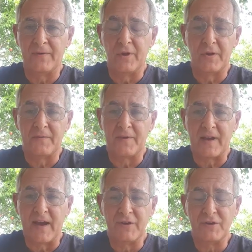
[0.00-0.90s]
for
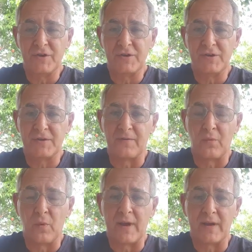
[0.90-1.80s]
notifications of
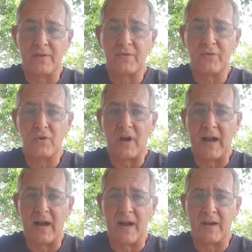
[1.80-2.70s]
Awaken to Your
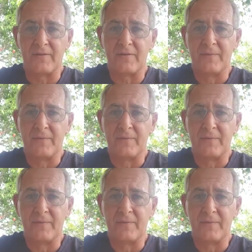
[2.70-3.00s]
Heart.